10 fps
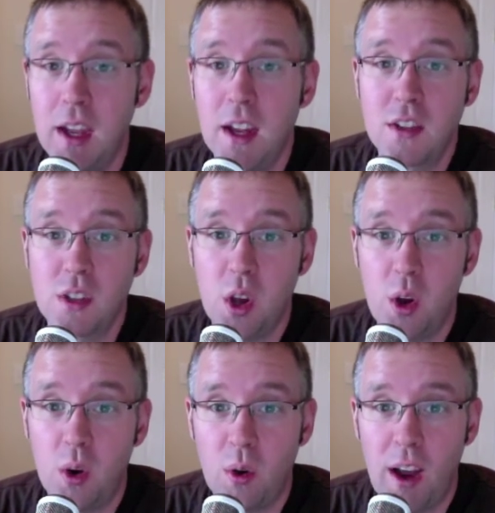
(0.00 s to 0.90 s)

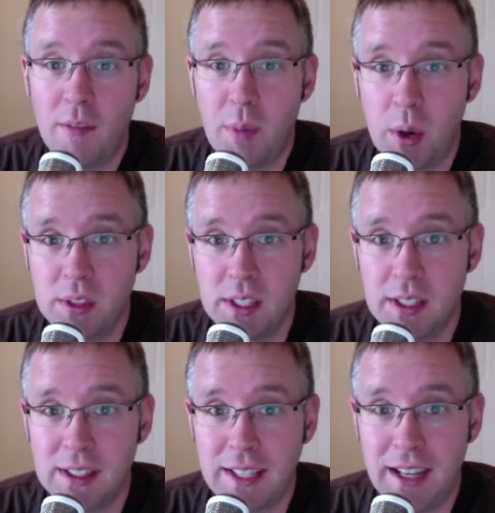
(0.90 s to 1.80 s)
So I've
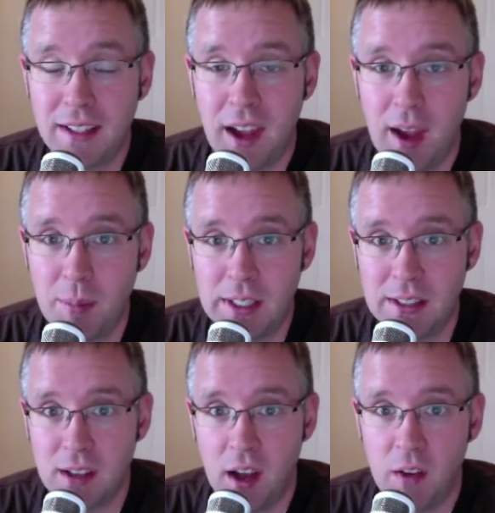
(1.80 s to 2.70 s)
posted scanned
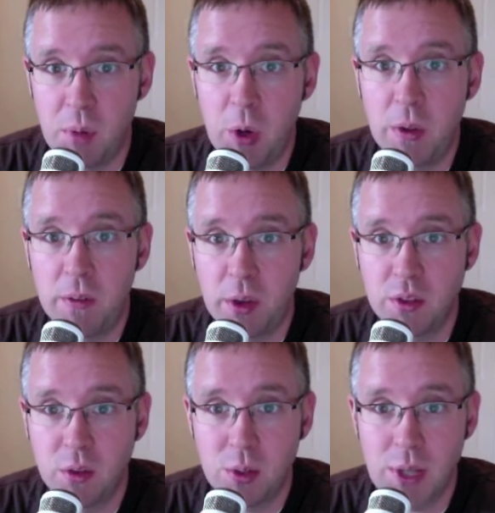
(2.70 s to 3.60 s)
copies of both of those
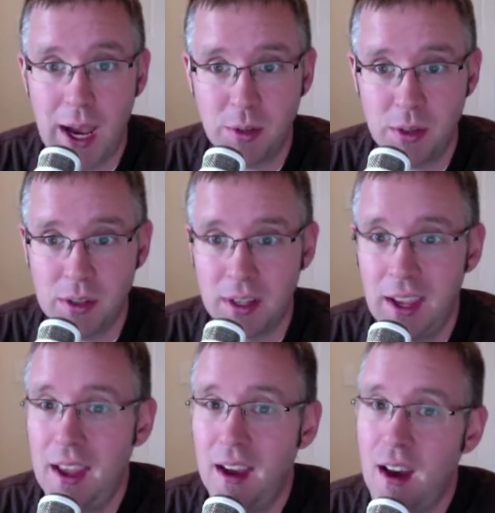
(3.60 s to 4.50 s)
2 chapters.
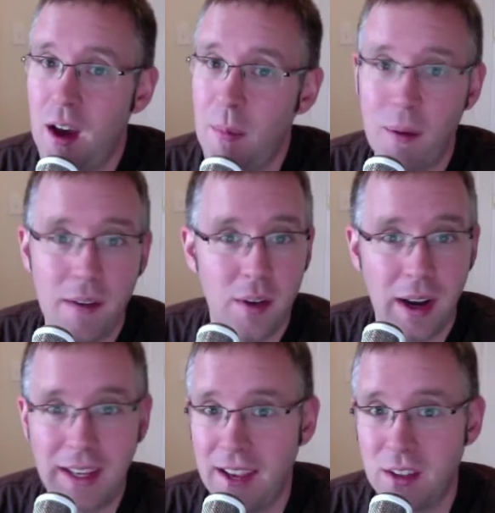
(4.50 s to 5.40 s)
However, I
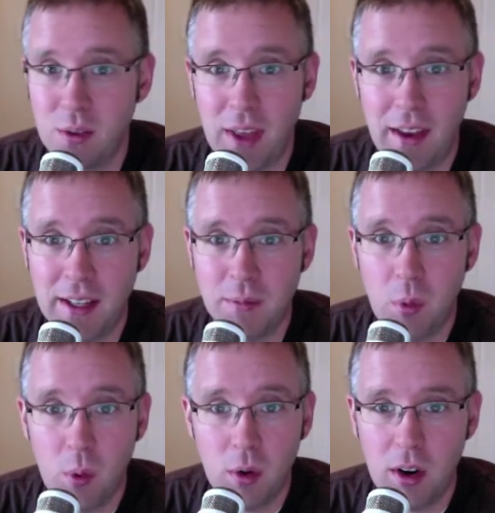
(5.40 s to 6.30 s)
can't do that
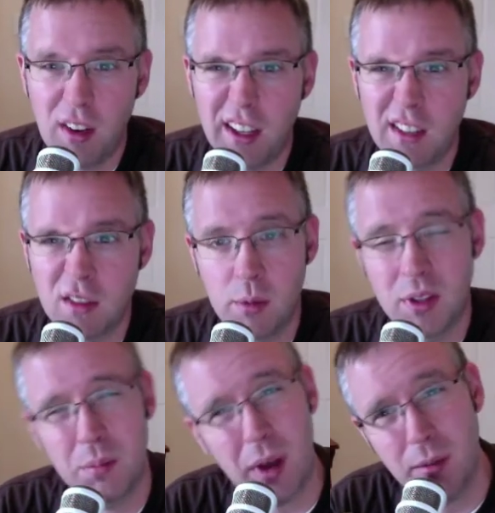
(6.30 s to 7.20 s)
anymore, or I'll get in trouble with
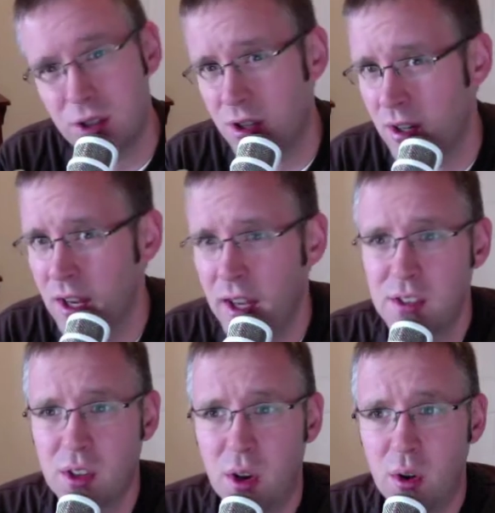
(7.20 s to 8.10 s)
the publisher.
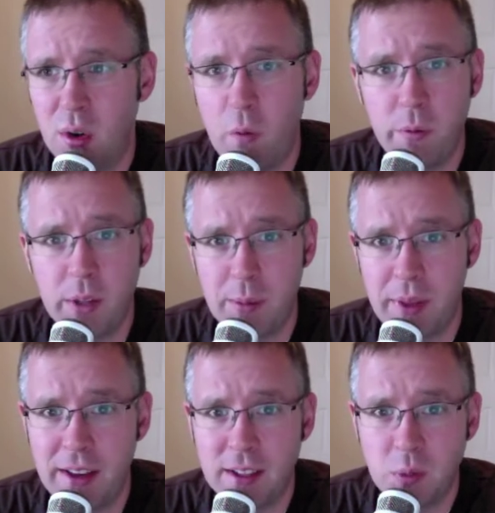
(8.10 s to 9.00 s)
So hopefully by
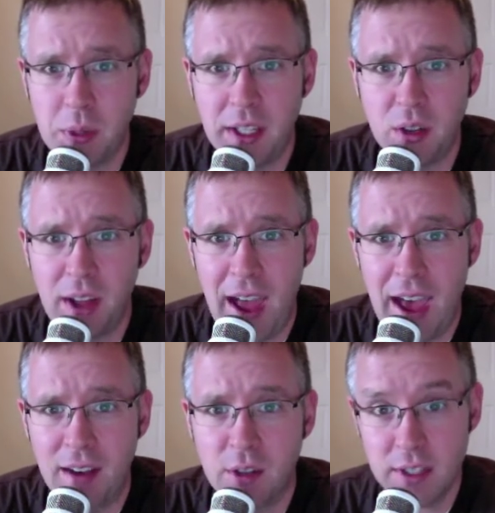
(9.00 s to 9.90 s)
the end of this week, you'll
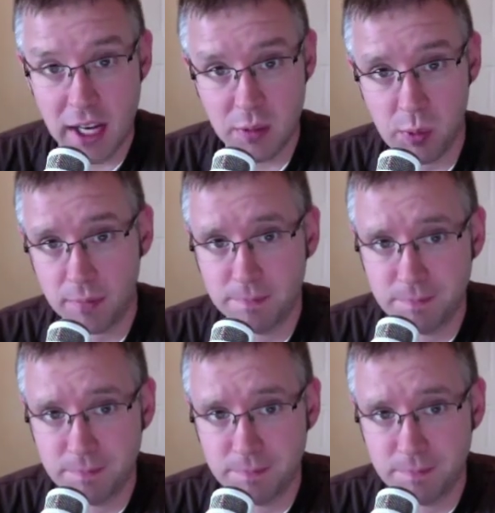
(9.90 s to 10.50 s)
have your textbook.